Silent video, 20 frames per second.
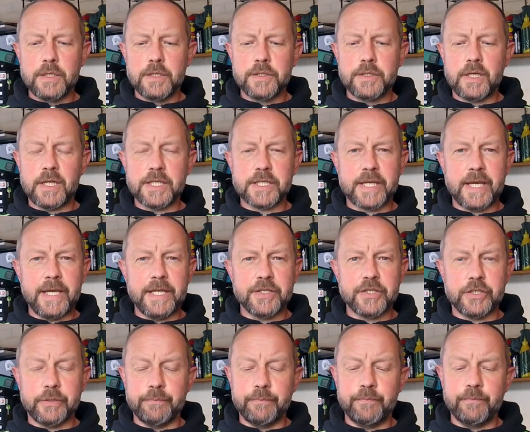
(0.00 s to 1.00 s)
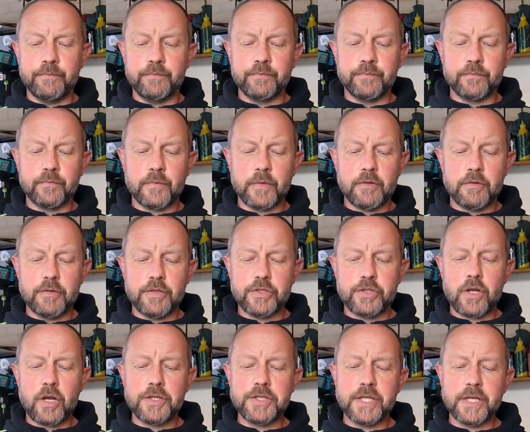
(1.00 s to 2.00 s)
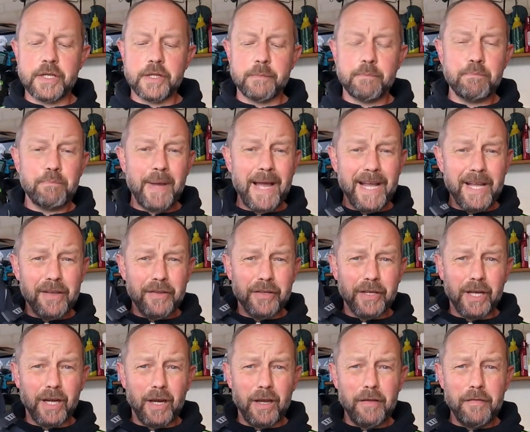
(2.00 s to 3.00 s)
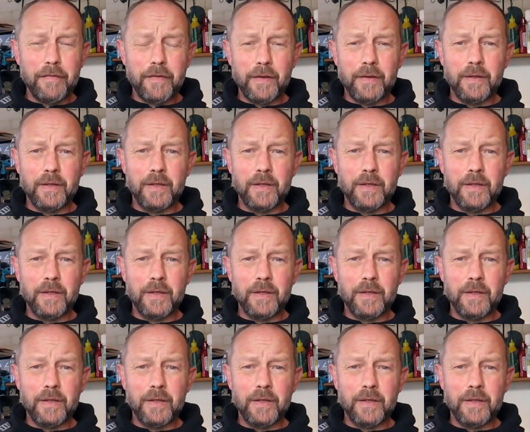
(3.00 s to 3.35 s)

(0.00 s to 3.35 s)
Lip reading: So let's get into them. Starting at the back of the glove,